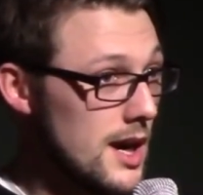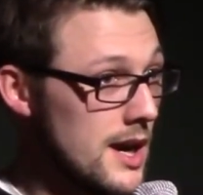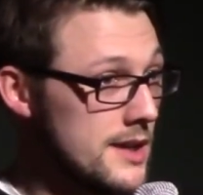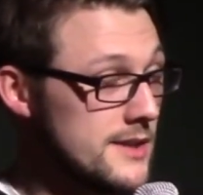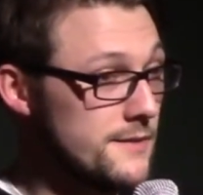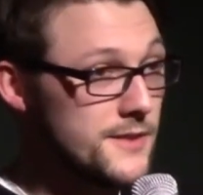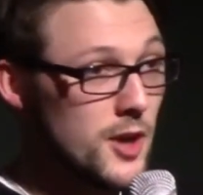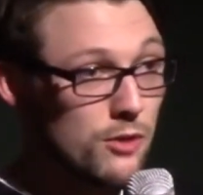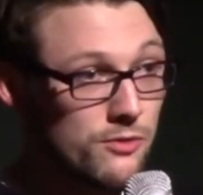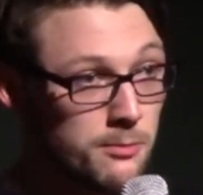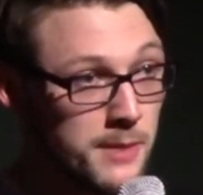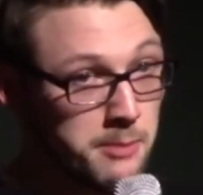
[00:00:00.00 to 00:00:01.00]
And you've
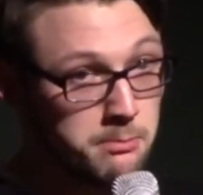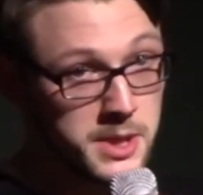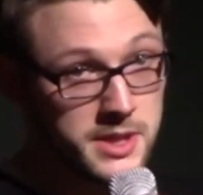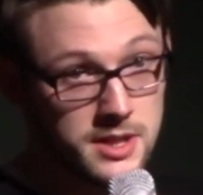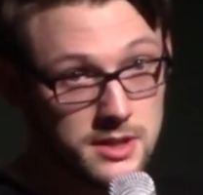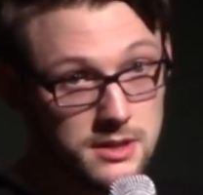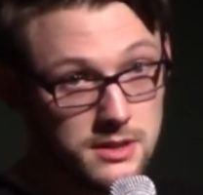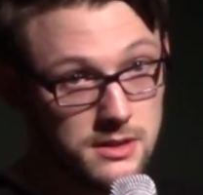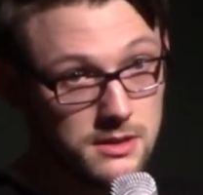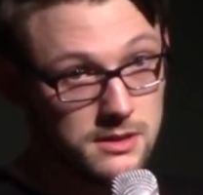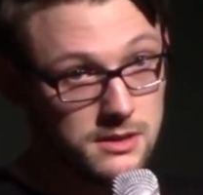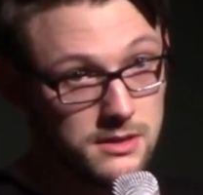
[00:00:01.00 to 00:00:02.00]
not remembered.
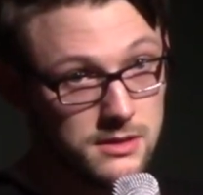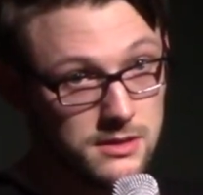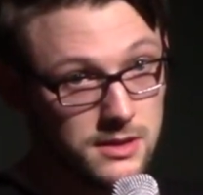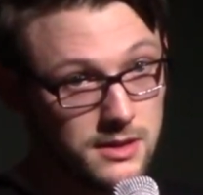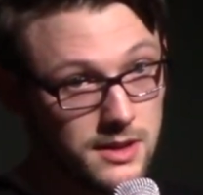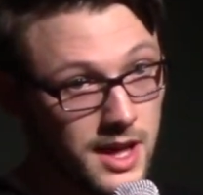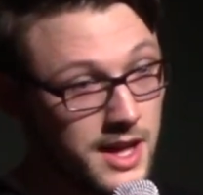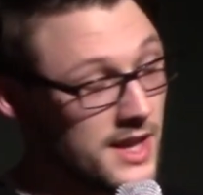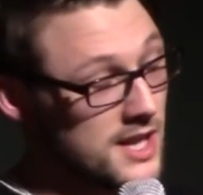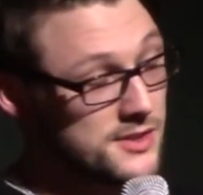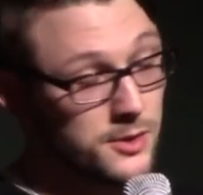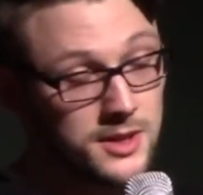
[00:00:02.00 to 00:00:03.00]
And
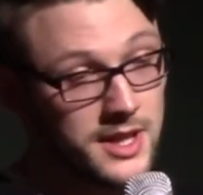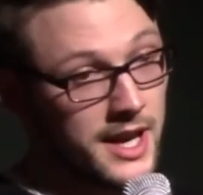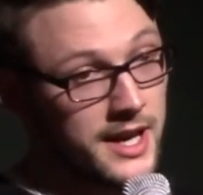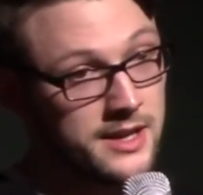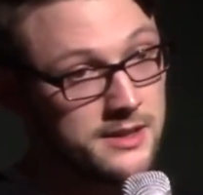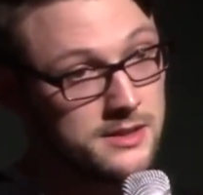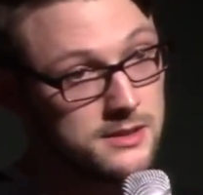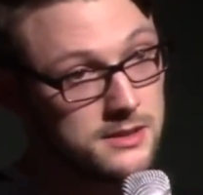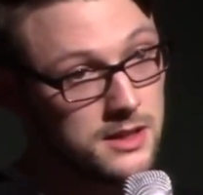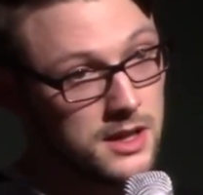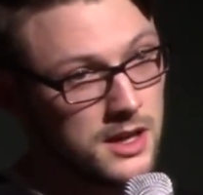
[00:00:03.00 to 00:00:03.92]
that's all that is.